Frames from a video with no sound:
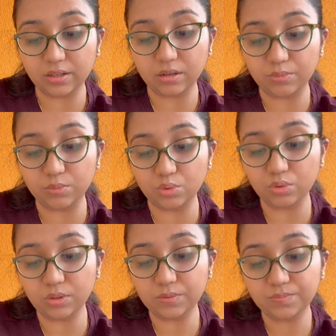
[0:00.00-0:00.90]
thumb rule
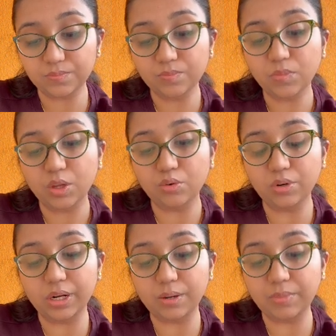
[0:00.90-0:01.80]
to
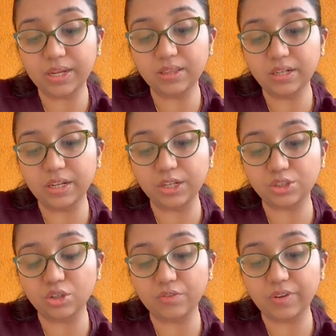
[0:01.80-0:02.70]
determine the direction
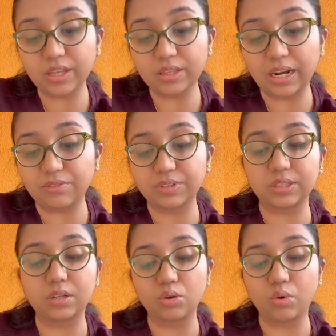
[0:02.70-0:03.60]
of that
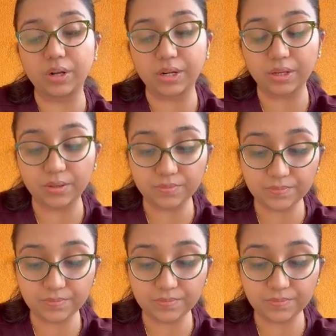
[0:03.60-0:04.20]
physical quantity.